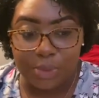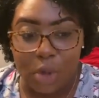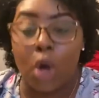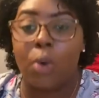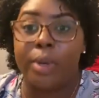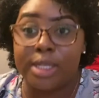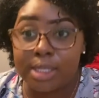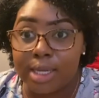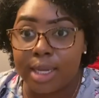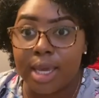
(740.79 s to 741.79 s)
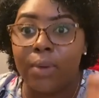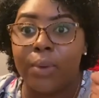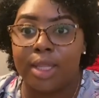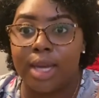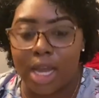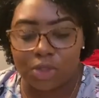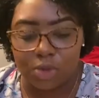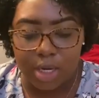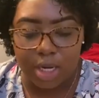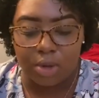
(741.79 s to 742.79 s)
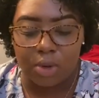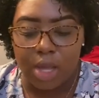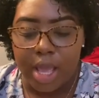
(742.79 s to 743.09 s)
or we stick it with an actual needle